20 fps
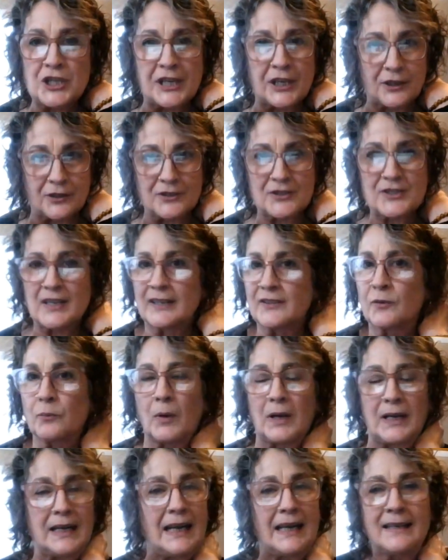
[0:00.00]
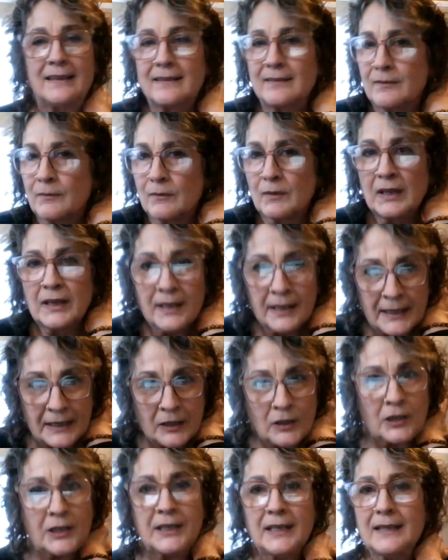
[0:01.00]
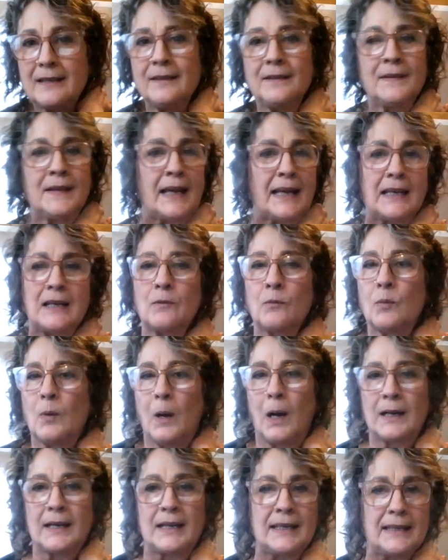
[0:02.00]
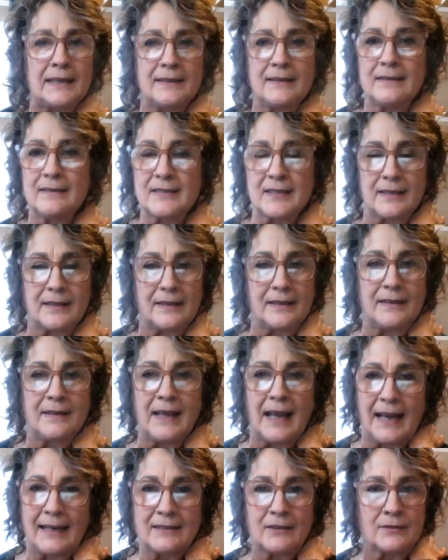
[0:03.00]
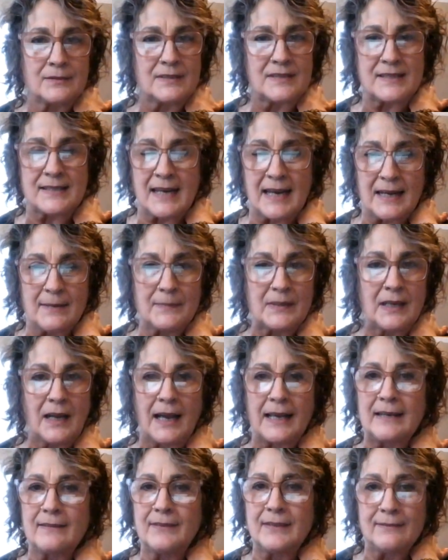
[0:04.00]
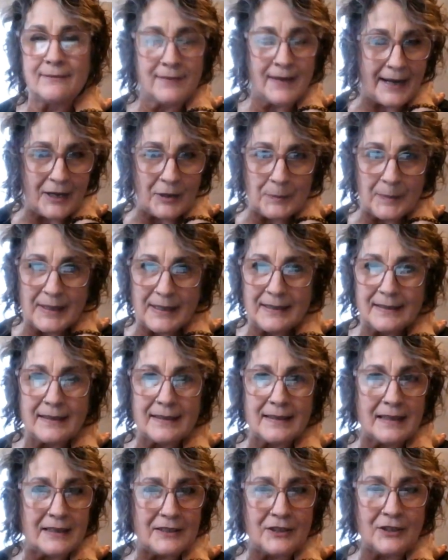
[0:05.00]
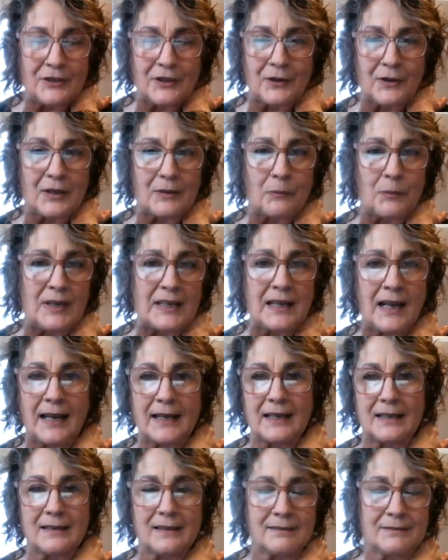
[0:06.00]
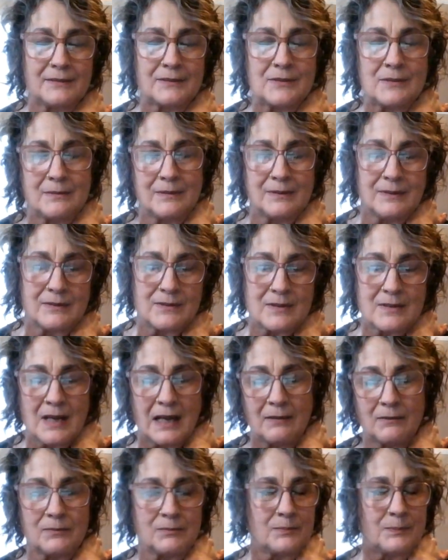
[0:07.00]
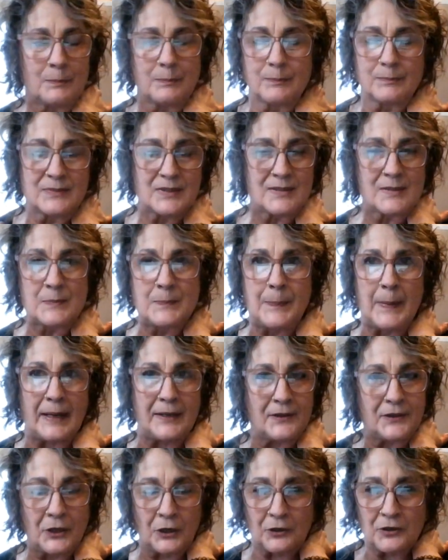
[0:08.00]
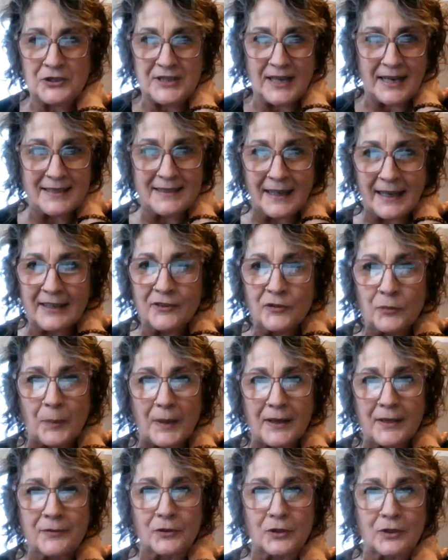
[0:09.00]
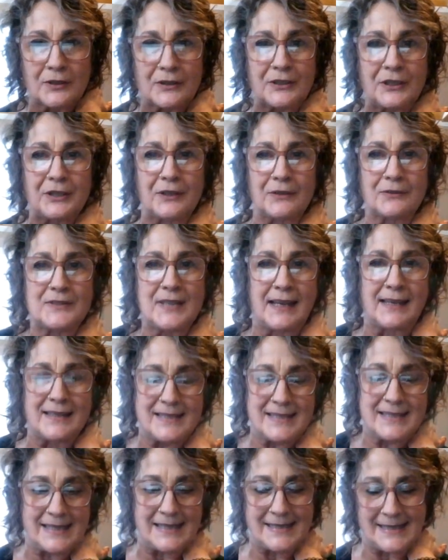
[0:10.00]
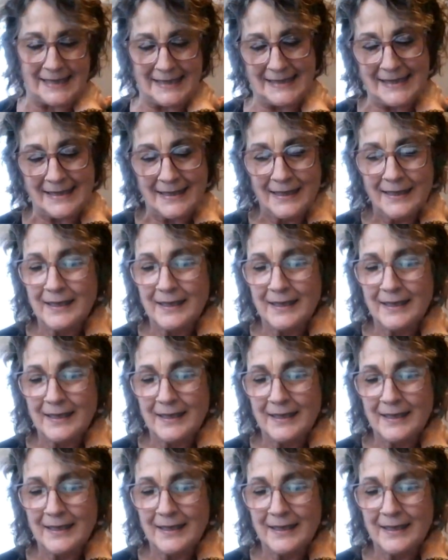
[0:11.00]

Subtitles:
Cheers, it's literally like walking into that same kind of environment, that we kinda spent Thursday nights with for, 10 seasons.